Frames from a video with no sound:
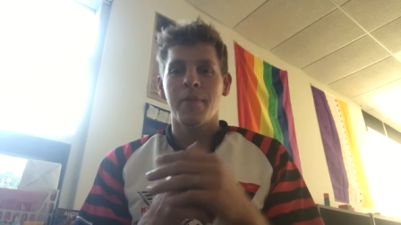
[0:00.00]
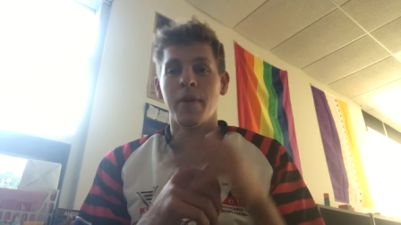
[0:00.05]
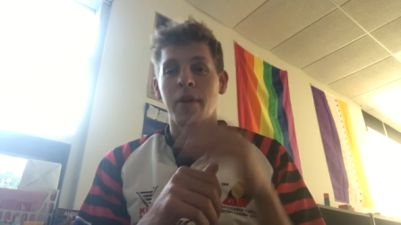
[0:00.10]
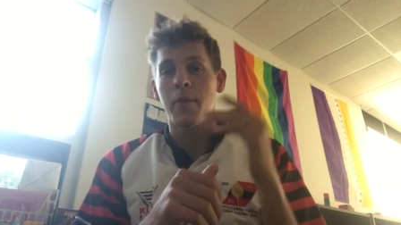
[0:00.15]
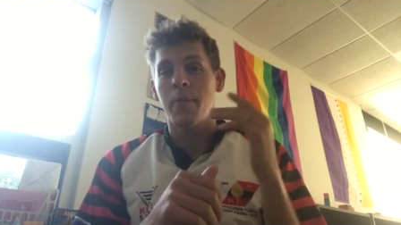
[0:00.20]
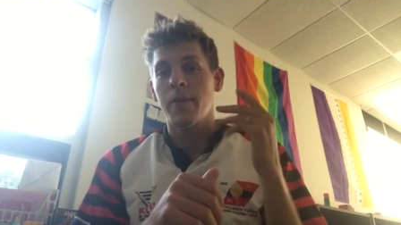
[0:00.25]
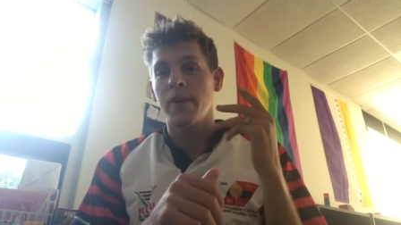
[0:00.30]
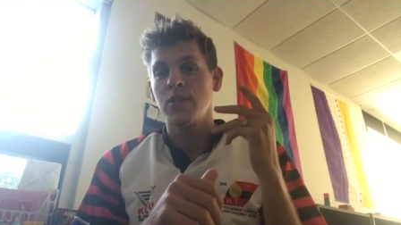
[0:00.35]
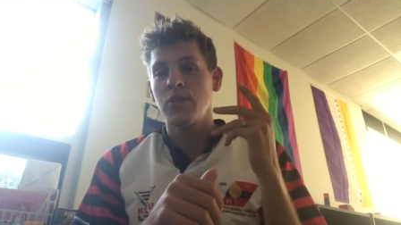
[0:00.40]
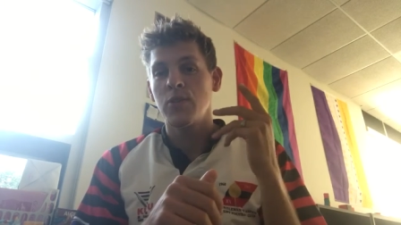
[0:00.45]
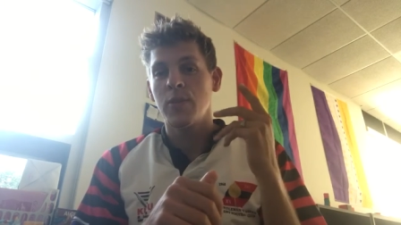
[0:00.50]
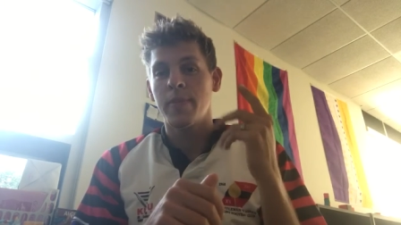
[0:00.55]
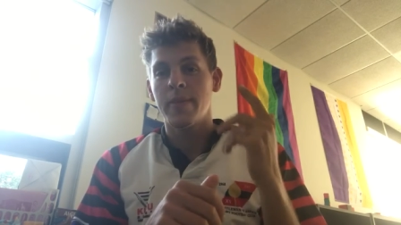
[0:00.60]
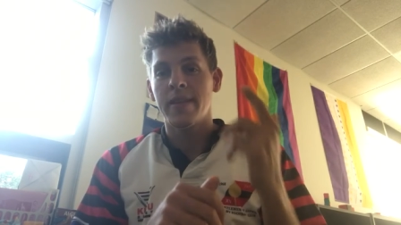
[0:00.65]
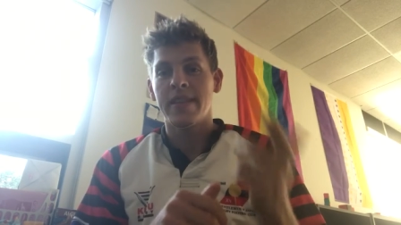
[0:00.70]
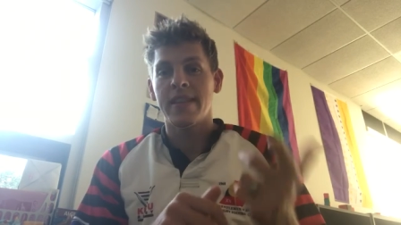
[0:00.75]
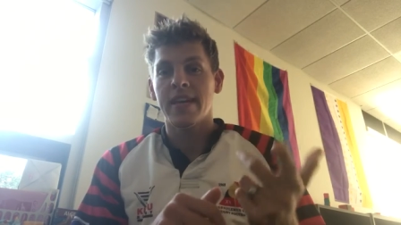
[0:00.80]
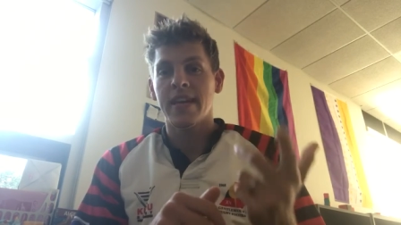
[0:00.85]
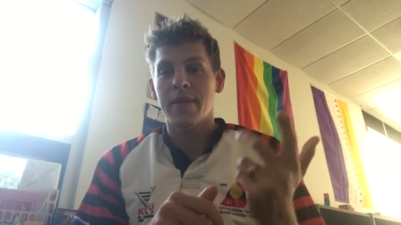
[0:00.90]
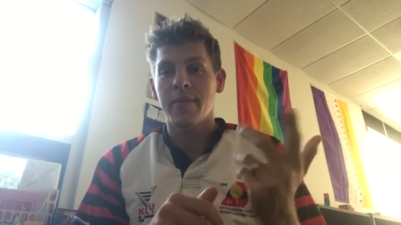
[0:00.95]
I'm here to bring to you what
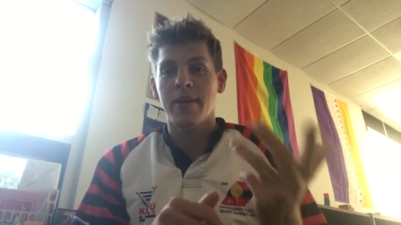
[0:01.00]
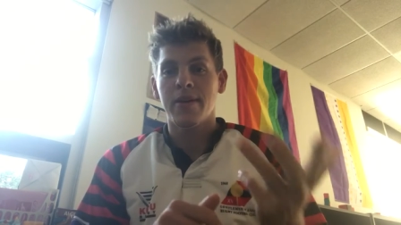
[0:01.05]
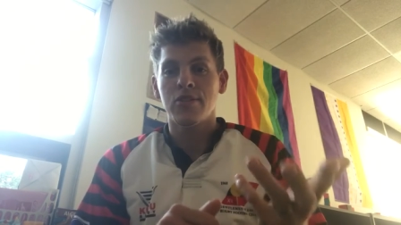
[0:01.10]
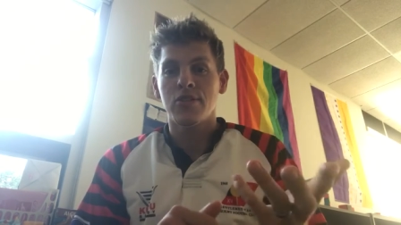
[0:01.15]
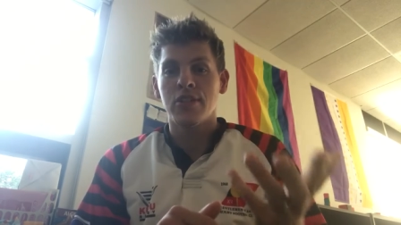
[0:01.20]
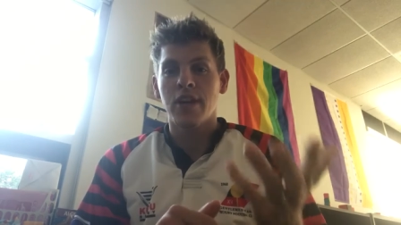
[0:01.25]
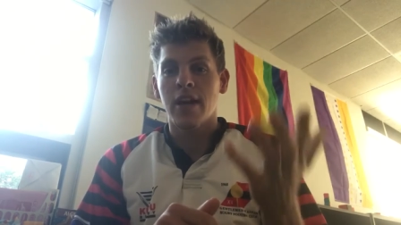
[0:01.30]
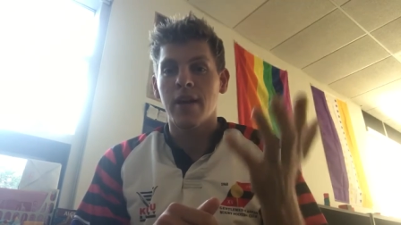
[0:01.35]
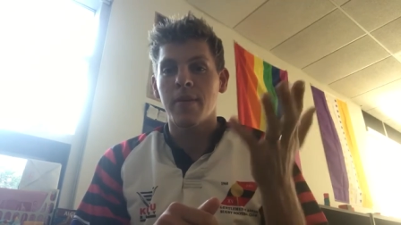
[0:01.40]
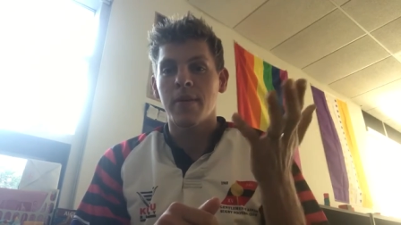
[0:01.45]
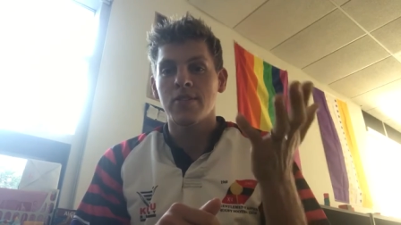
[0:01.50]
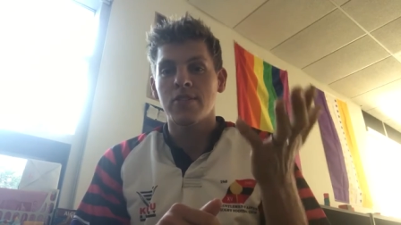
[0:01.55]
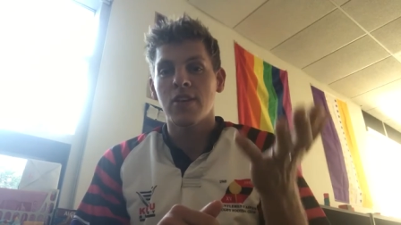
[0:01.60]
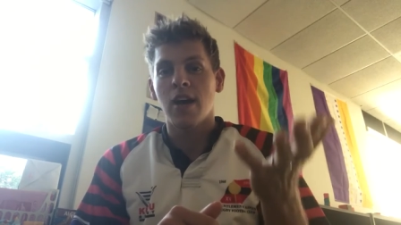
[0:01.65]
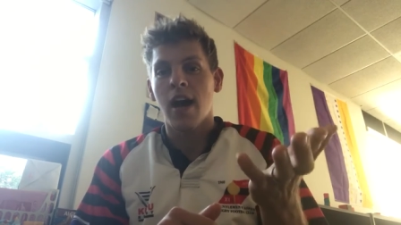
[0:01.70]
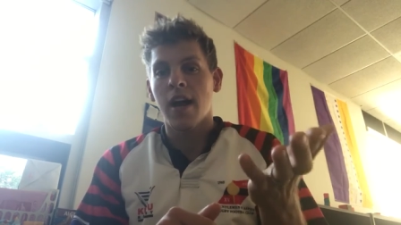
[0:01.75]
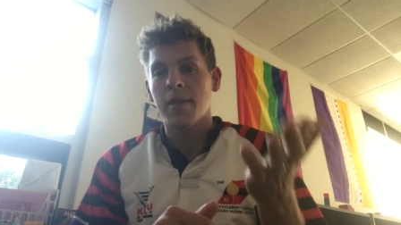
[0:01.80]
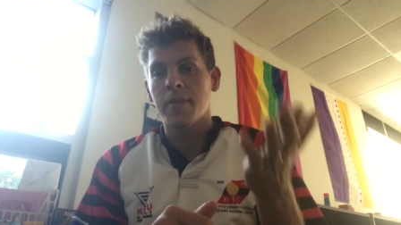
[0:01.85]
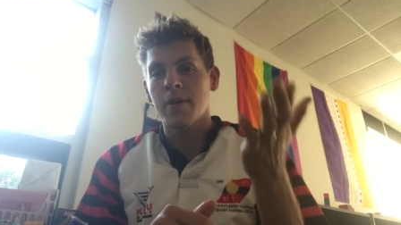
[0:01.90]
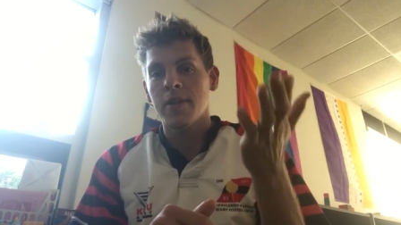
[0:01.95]
I've been thinking about, sharing about,
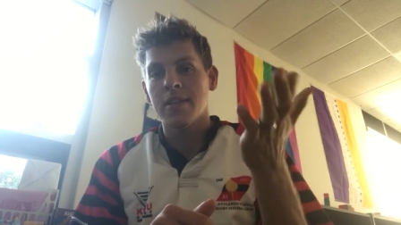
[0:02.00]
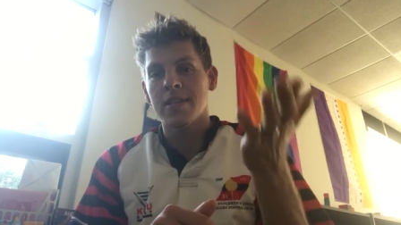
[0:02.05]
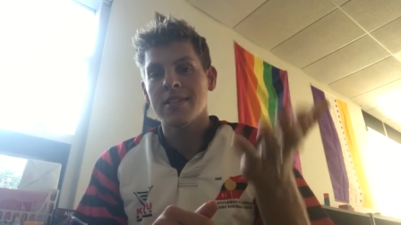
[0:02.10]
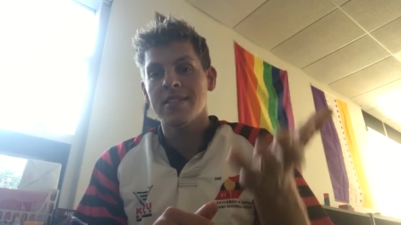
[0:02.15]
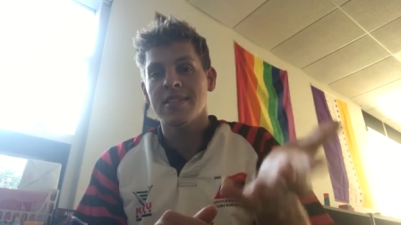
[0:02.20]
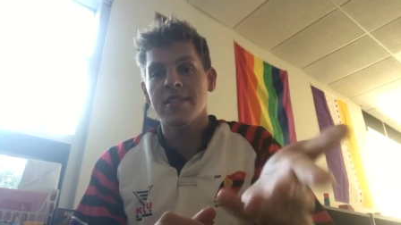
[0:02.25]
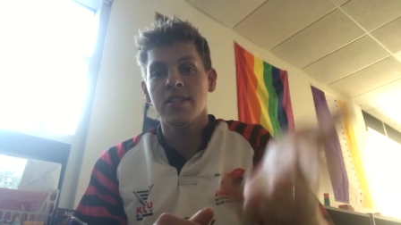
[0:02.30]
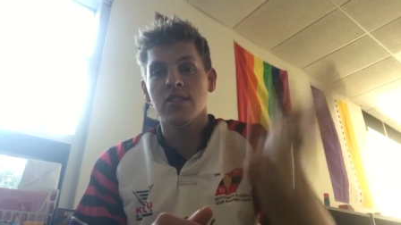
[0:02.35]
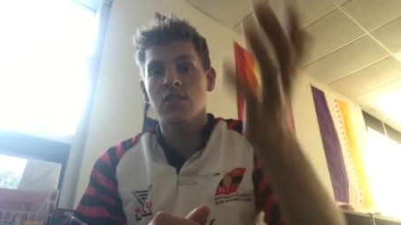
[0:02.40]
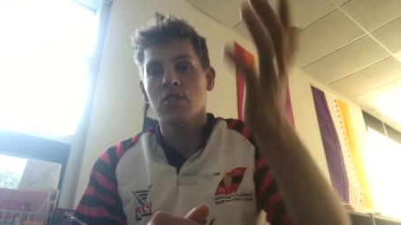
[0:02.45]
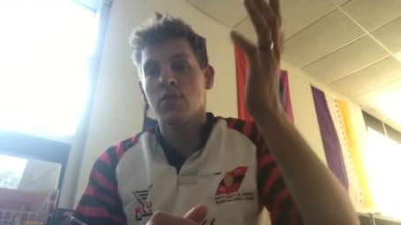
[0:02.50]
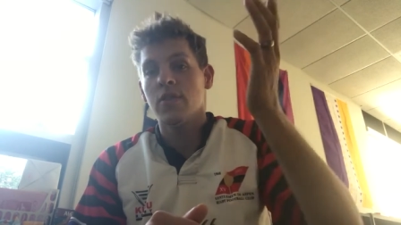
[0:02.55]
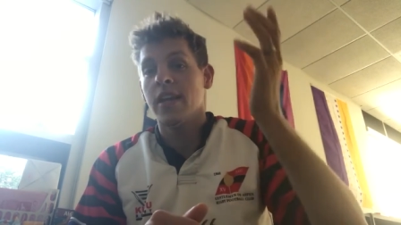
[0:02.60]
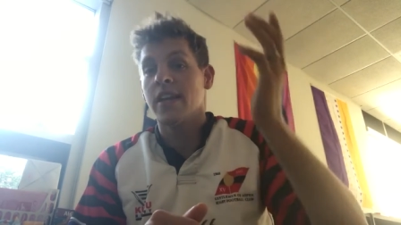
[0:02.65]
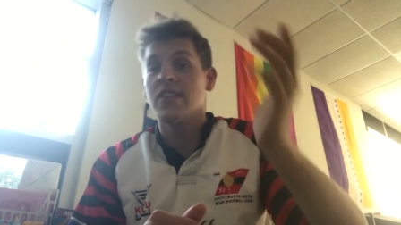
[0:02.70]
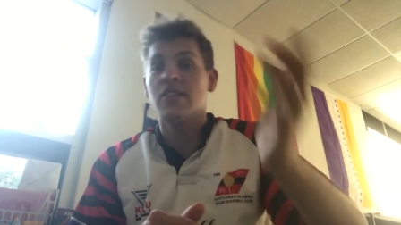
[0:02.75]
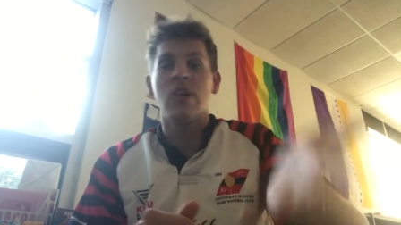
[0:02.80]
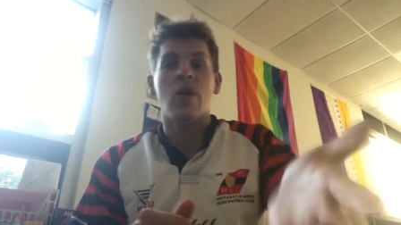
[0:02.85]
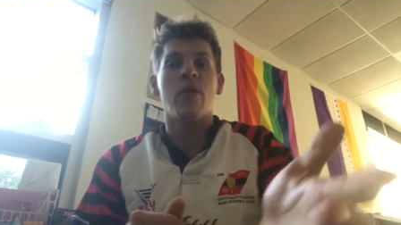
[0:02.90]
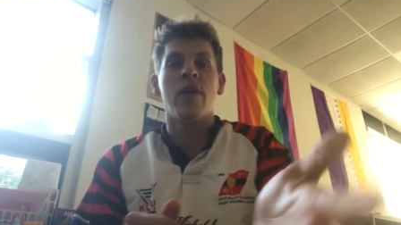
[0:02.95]
talking about, listening to
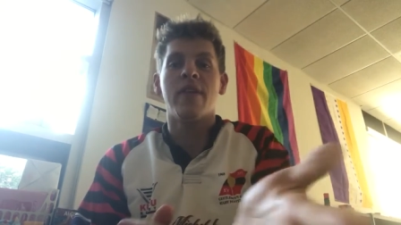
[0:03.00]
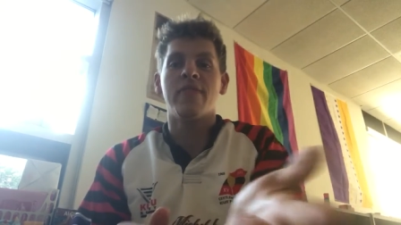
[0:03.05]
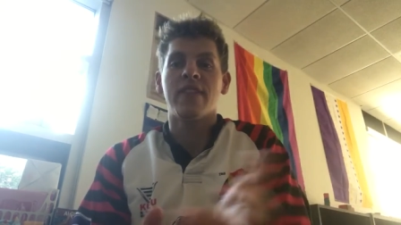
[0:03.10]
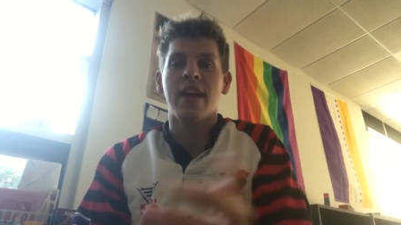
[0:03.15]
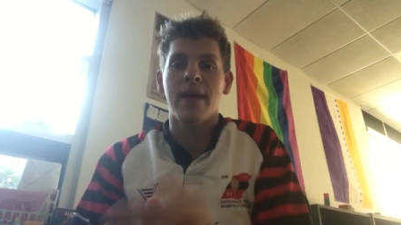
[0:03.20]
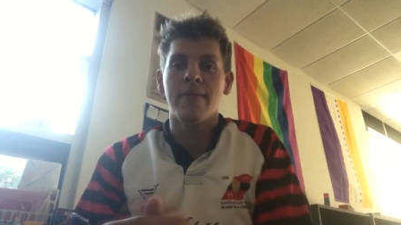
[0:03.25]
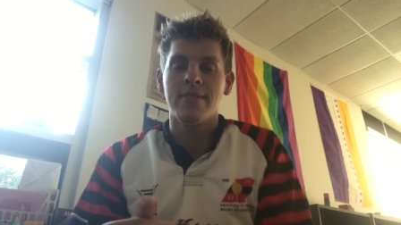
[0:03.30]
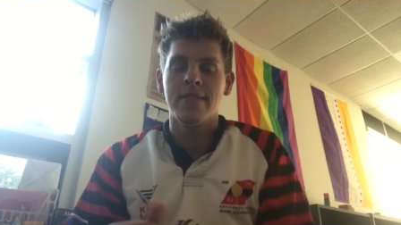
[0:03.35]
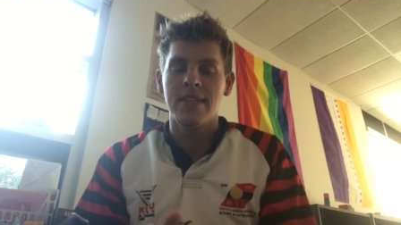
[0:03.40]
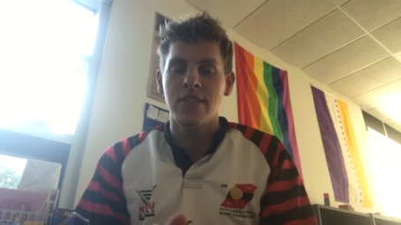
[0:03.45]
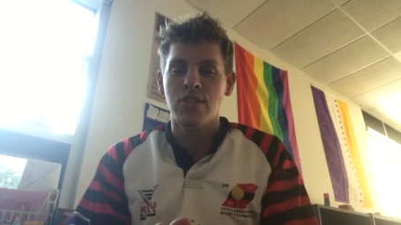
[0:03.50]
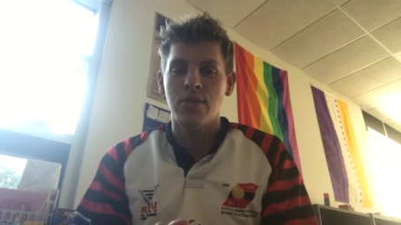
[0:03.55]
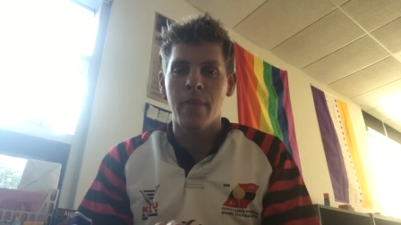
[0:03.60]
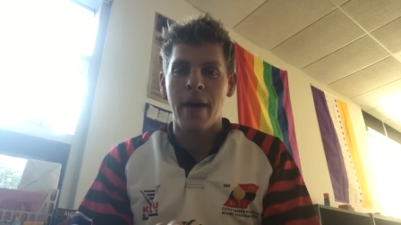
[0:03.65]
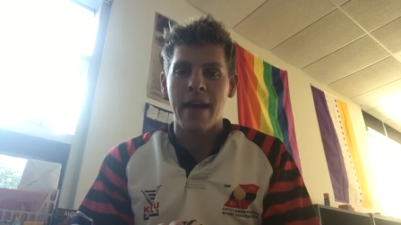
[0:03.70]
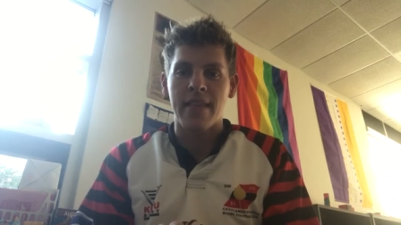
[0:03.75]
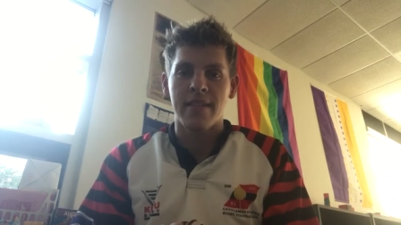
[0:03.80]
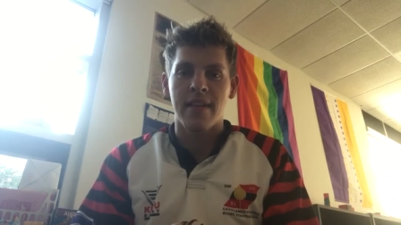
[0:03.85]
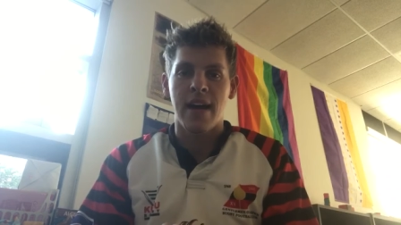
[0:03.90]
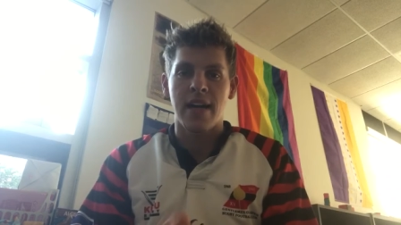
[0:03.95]
that I don't have time to teach a
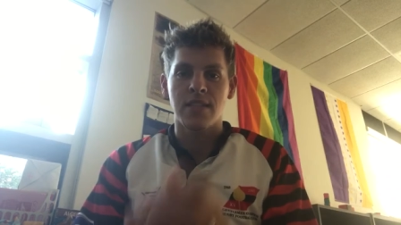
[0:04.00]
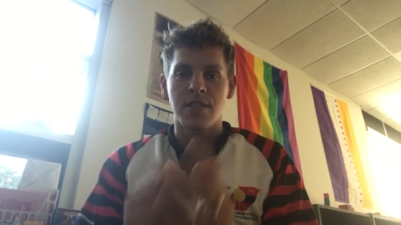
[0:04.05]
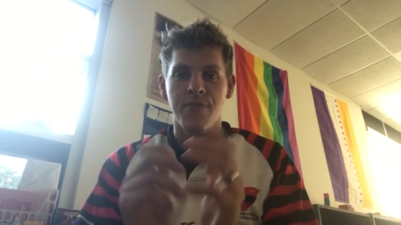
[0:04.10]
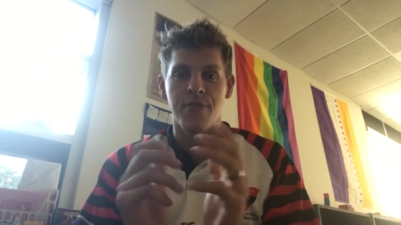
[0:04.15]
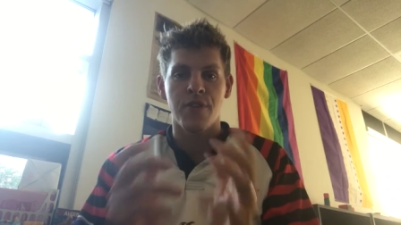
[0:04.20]
math class.